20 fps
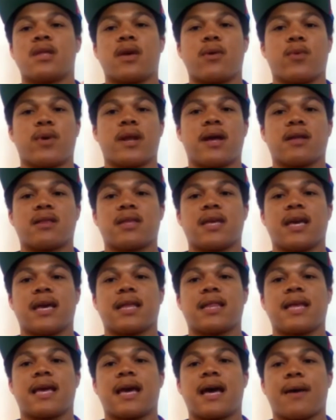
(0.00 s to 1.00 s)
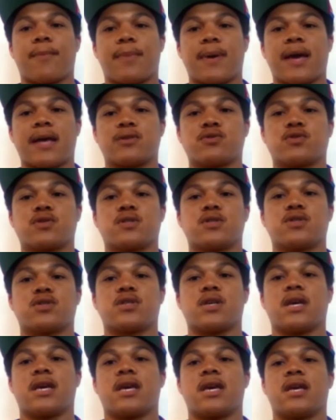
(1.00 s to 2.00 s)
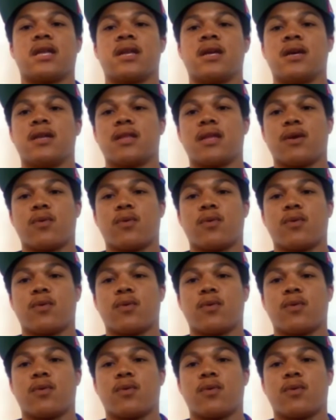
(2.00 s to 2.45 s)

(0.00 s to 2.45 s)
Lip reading: They went out there and they got Patrick Surtain.